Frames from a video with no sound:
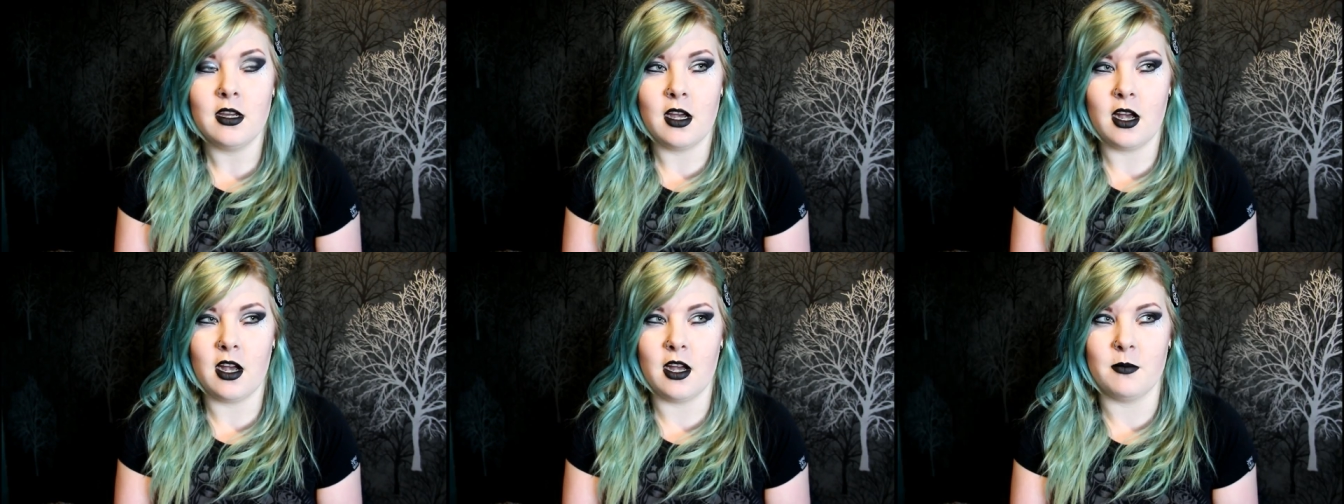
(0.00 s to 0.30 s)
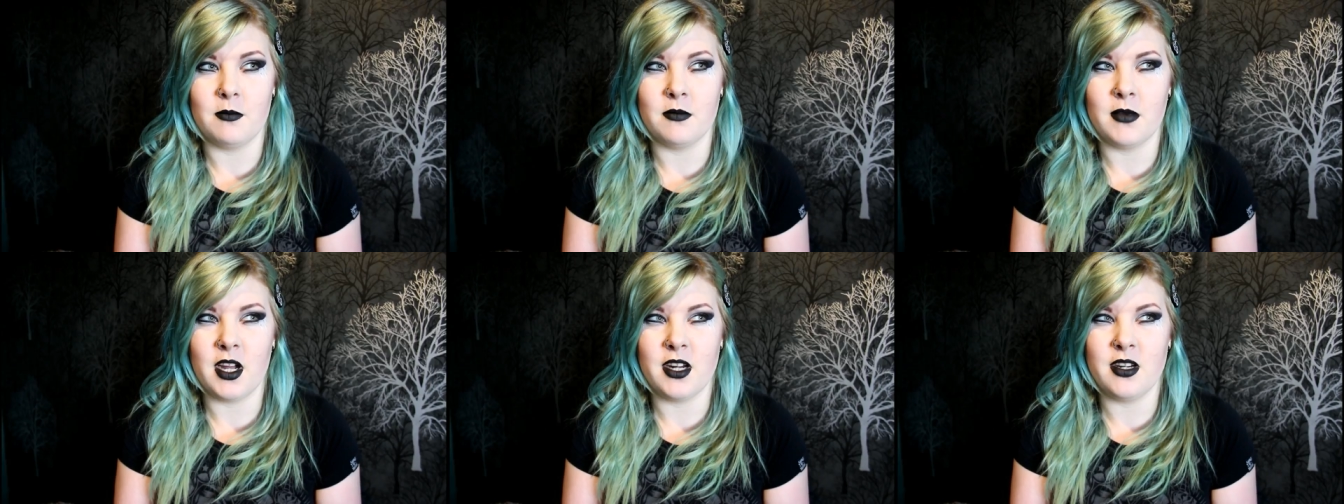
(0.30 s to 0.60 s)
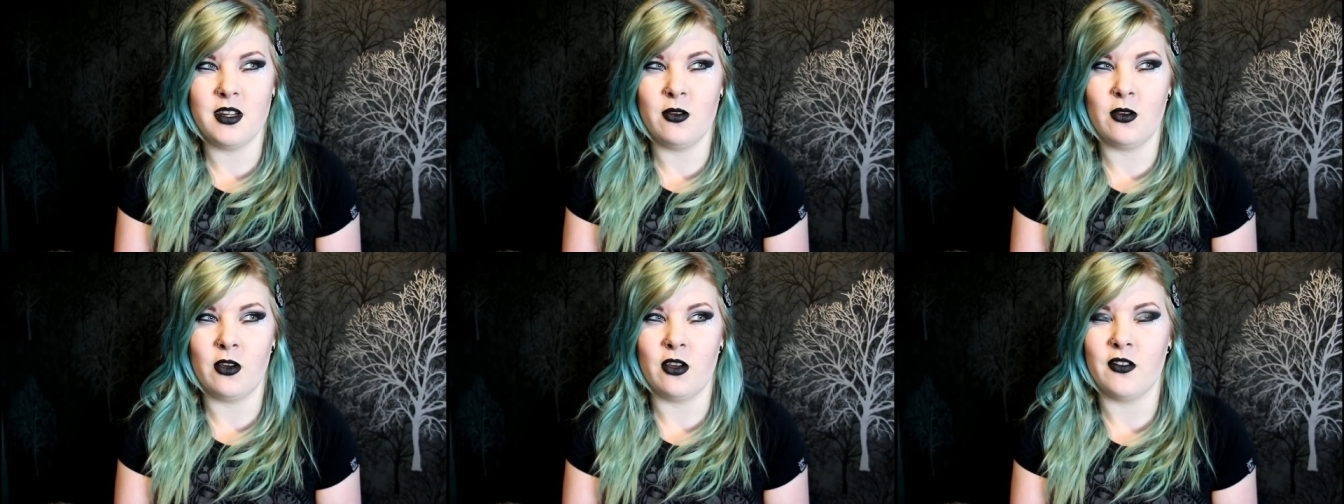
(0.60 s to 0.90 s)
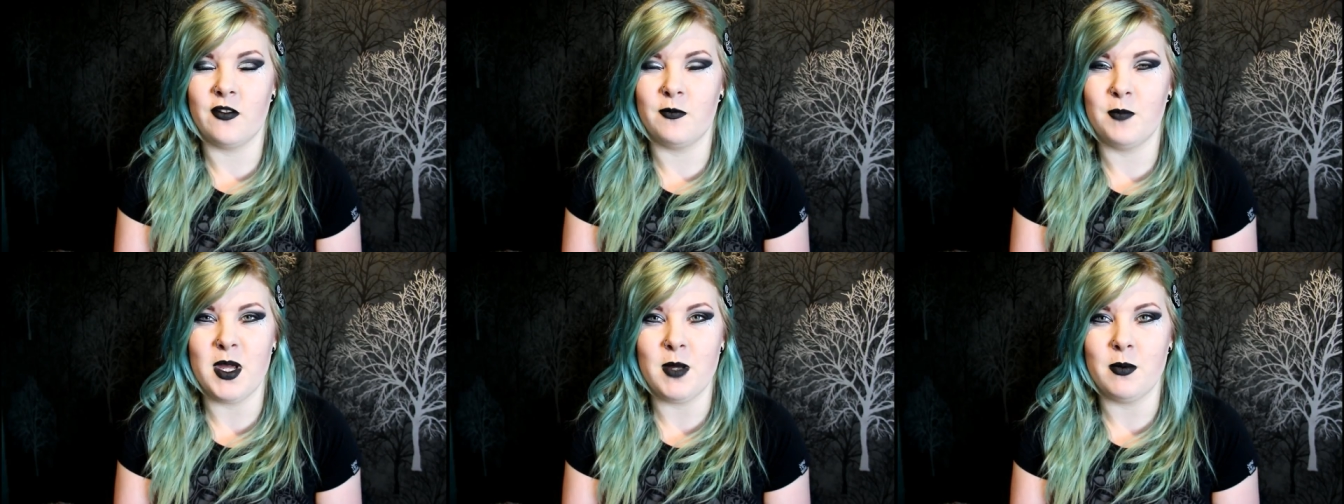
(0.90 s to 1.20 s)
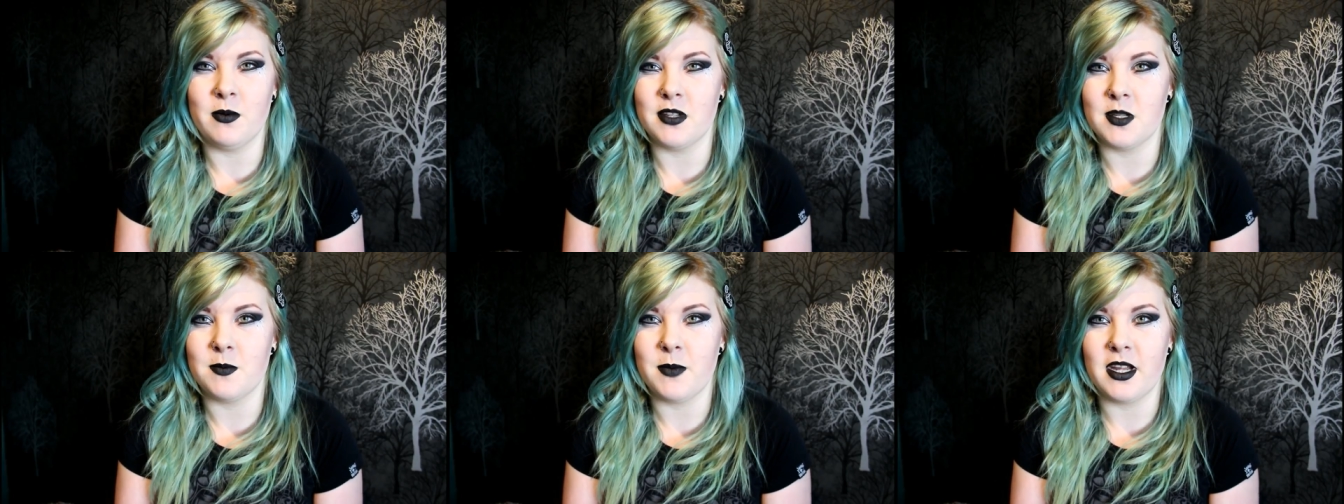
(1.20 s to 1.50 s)
I know a lot of
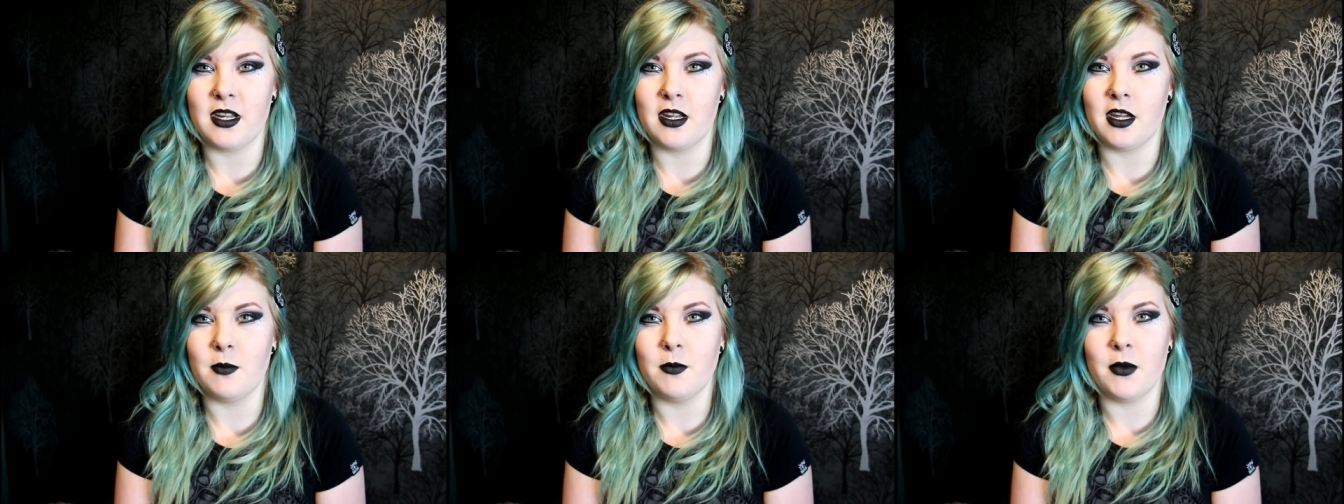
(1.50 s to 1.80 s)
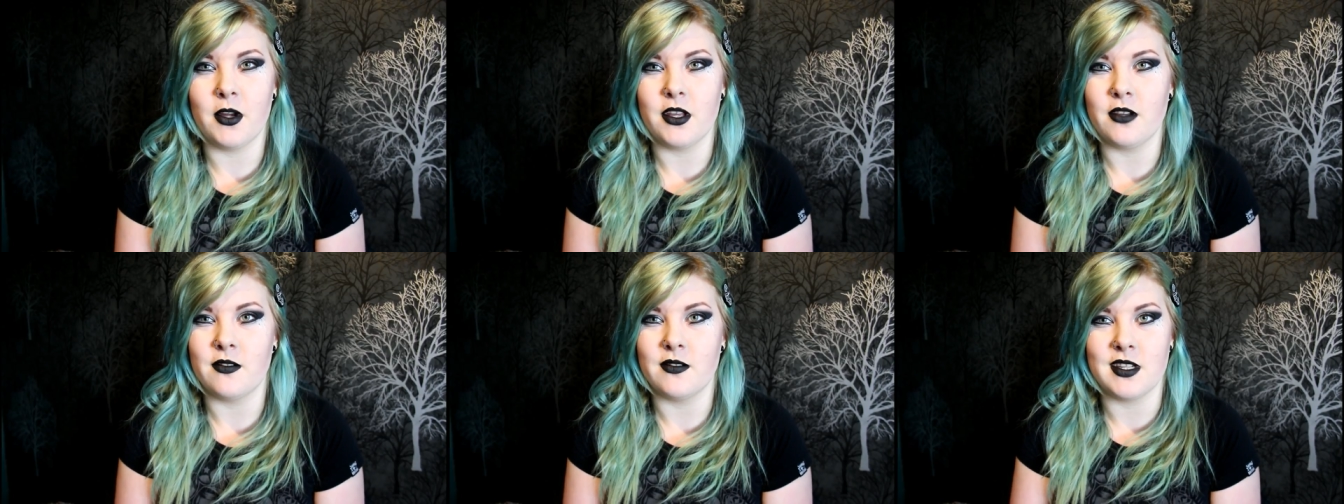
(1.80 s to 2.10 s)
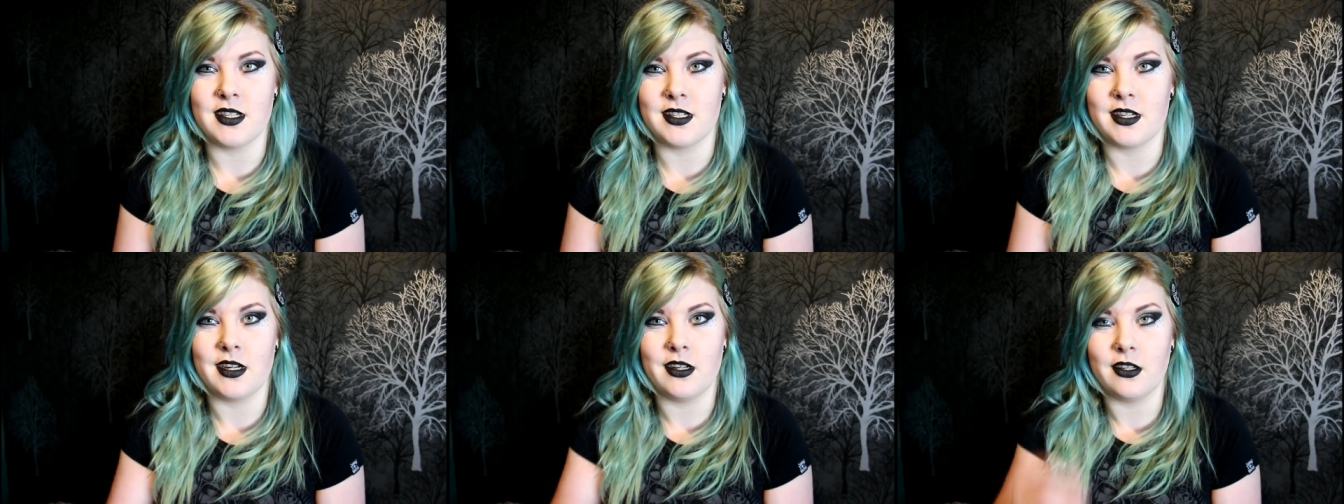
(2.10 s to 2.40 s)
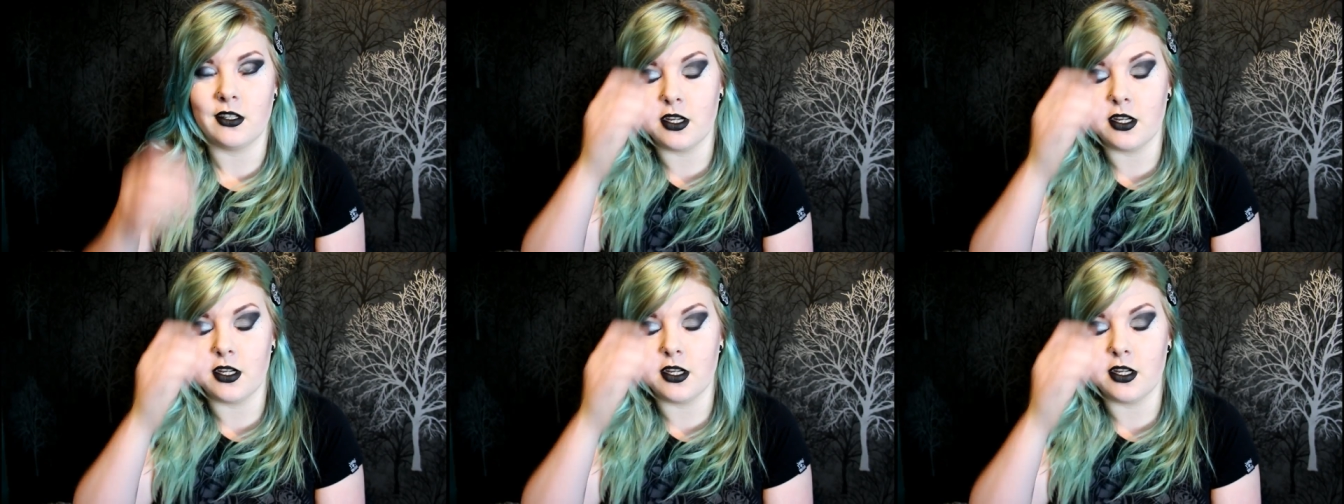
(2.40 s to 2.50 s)
people spend like money on designer